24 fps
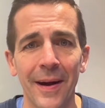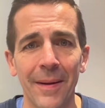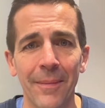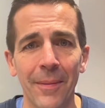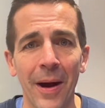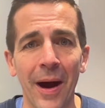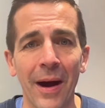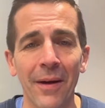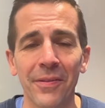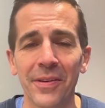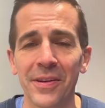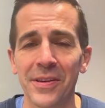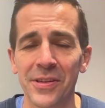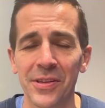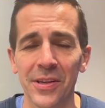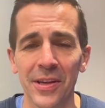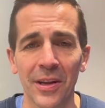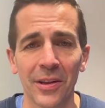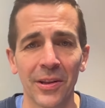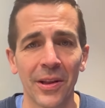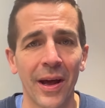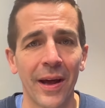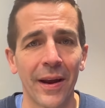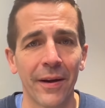Obviously,
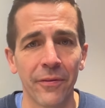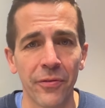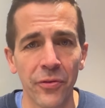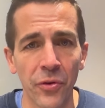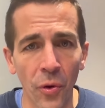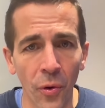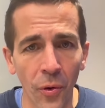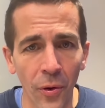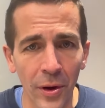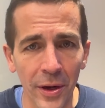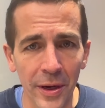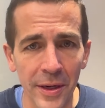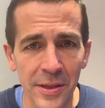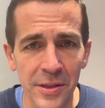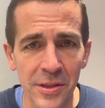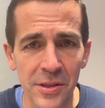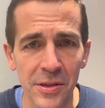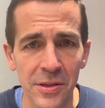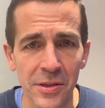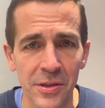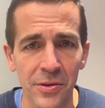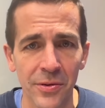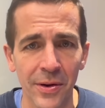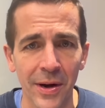a lot of noise
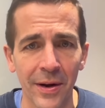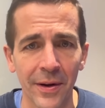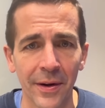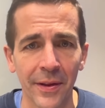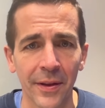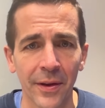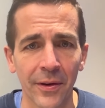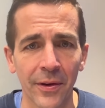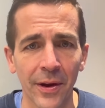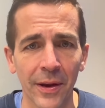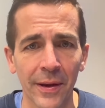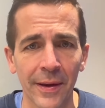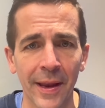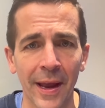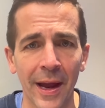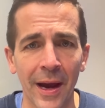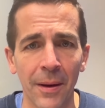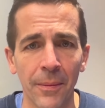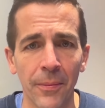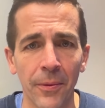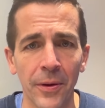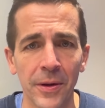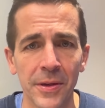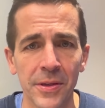surrounding the
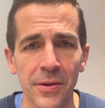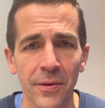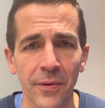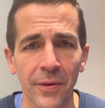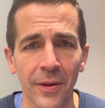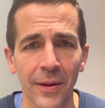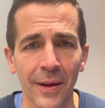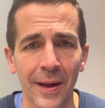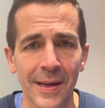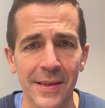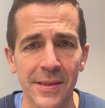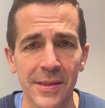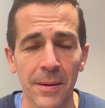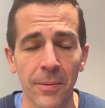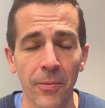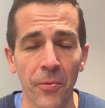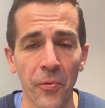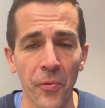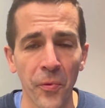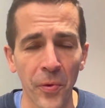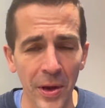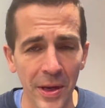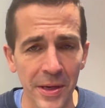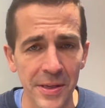Cowboys over the last couple
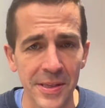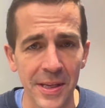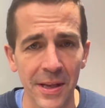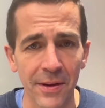of weeks.